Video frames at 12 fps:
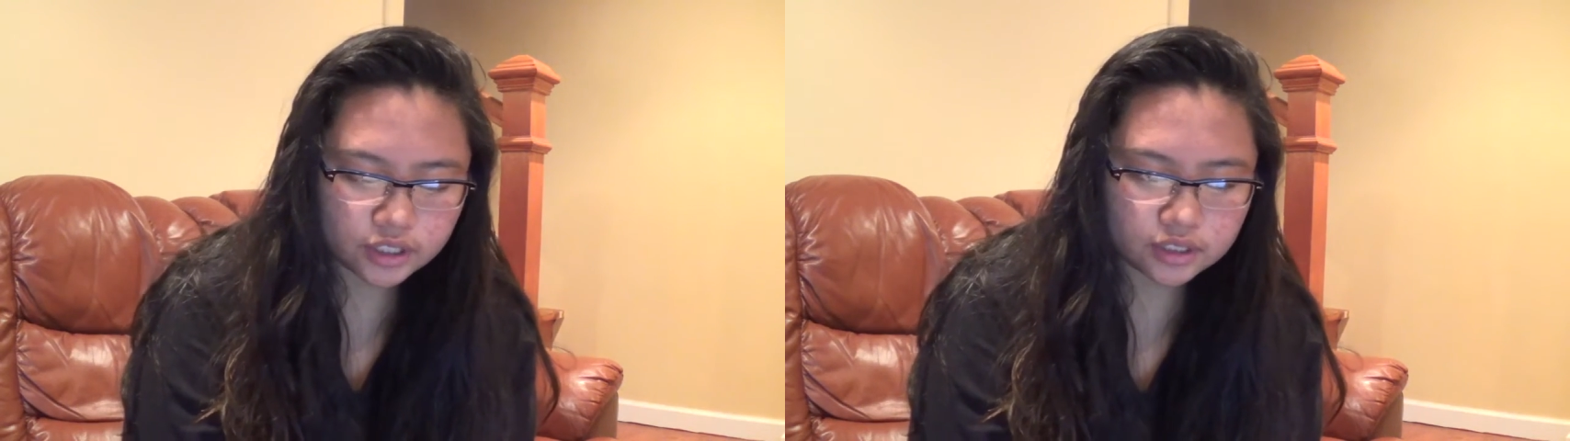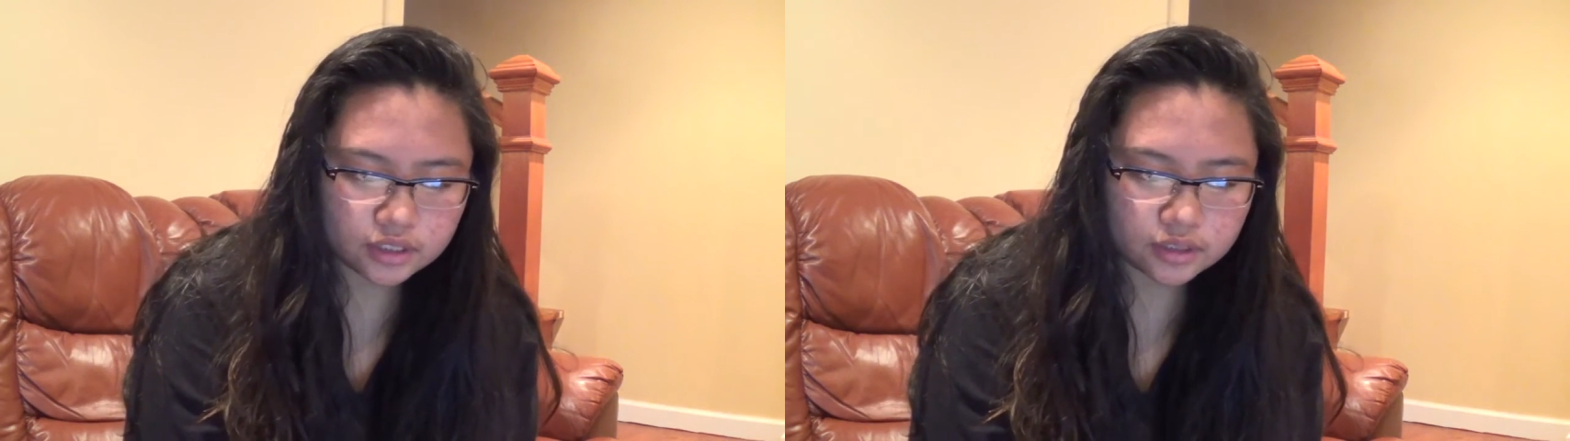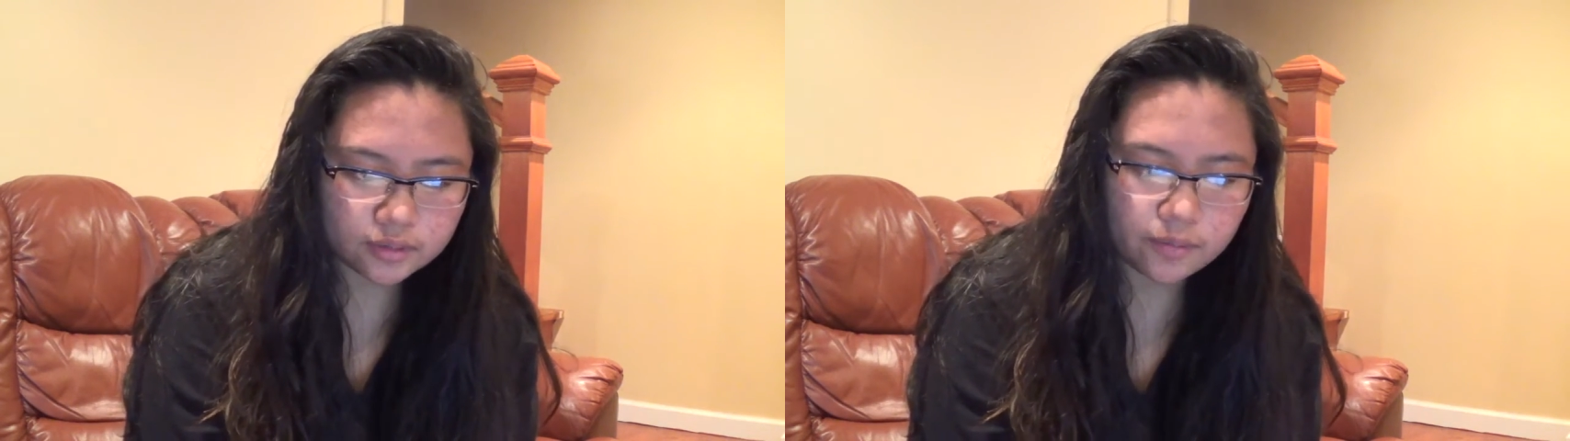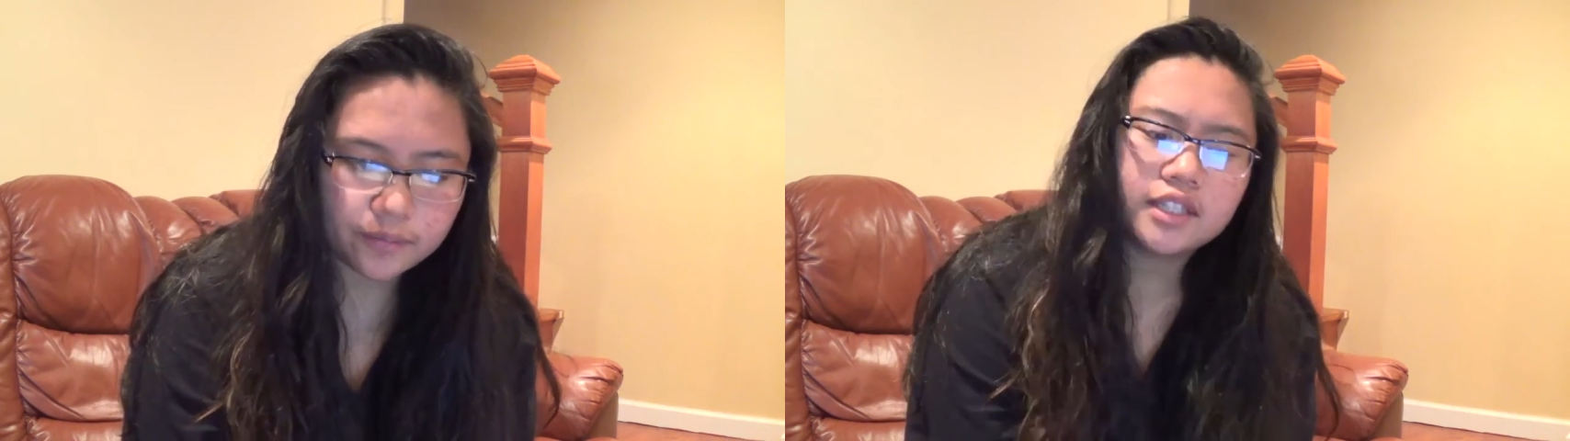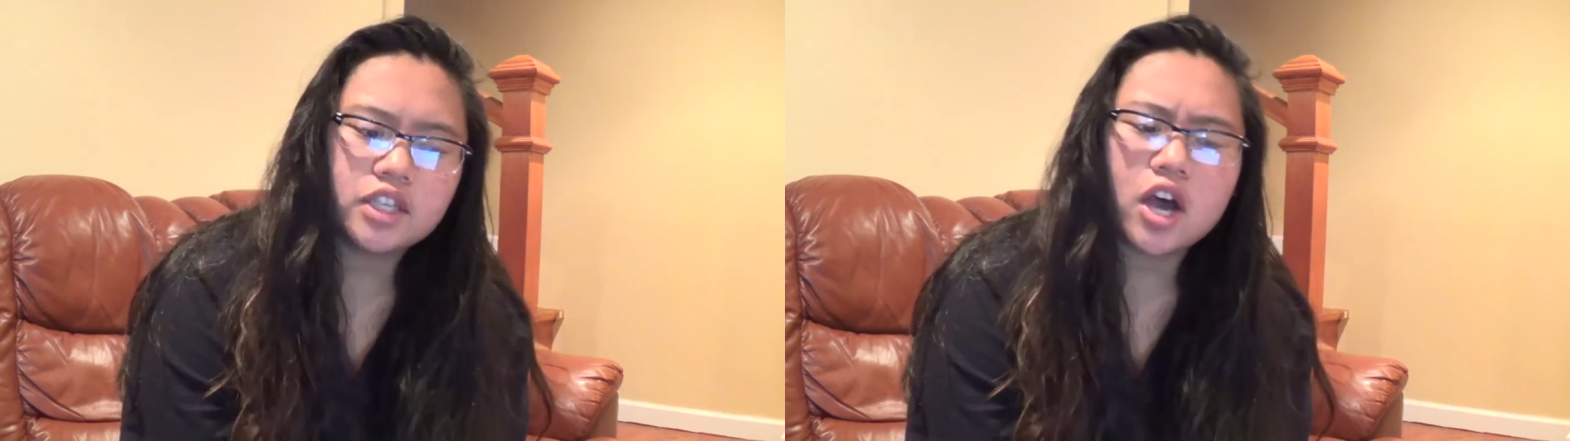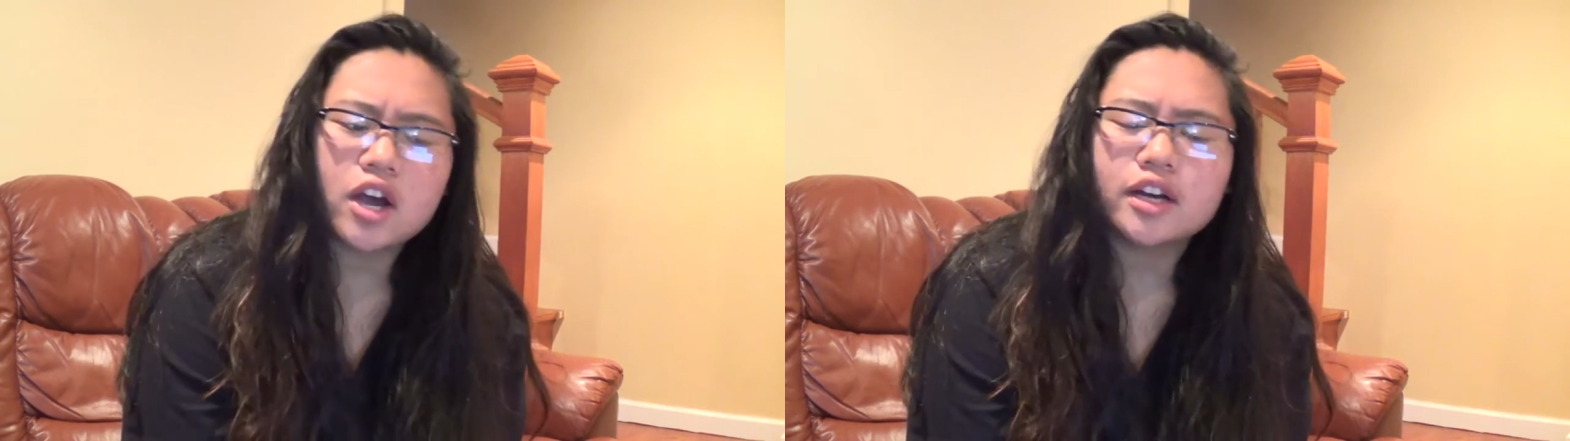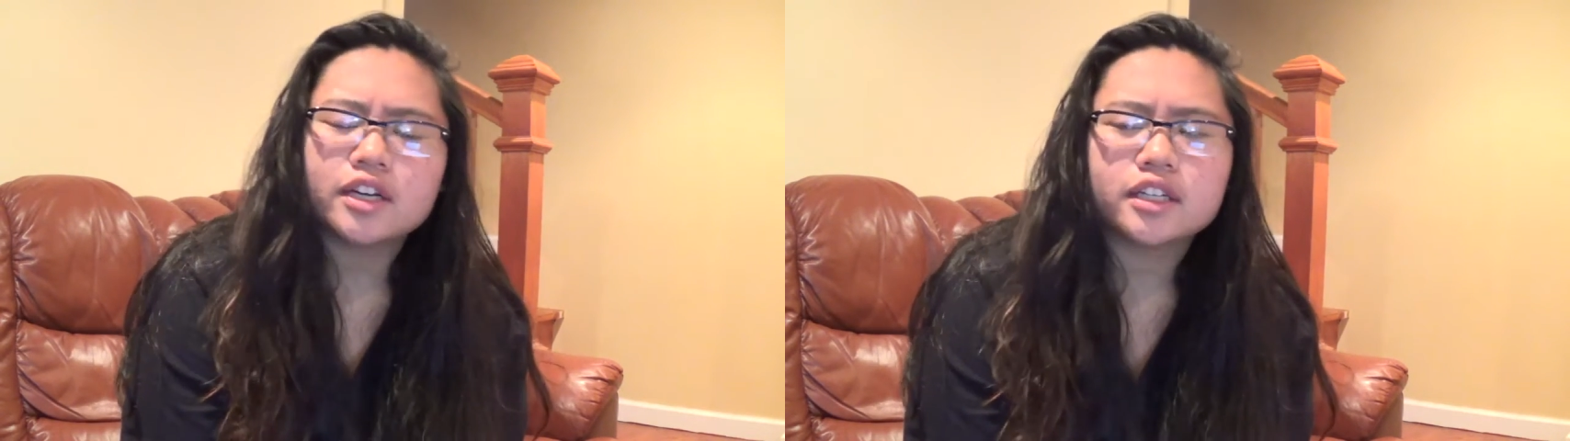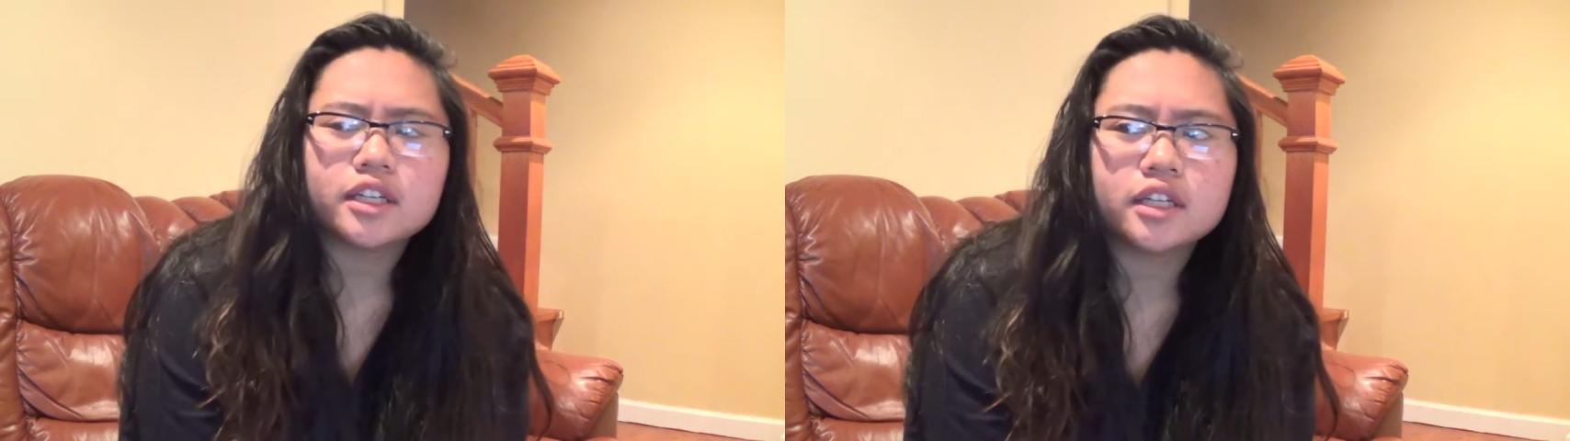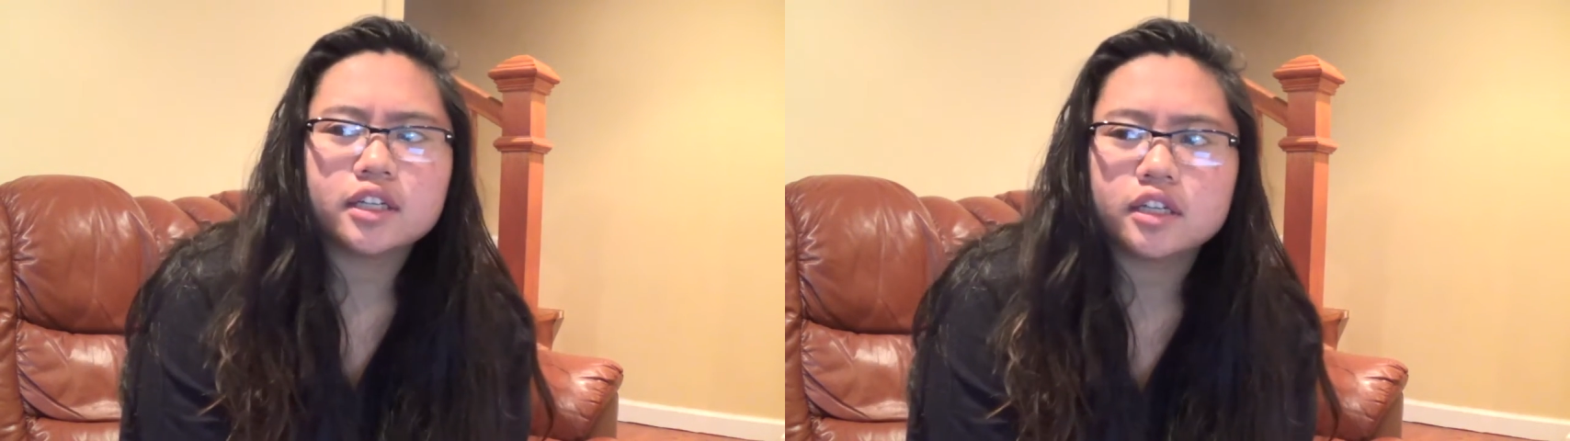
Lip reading: just, it's hard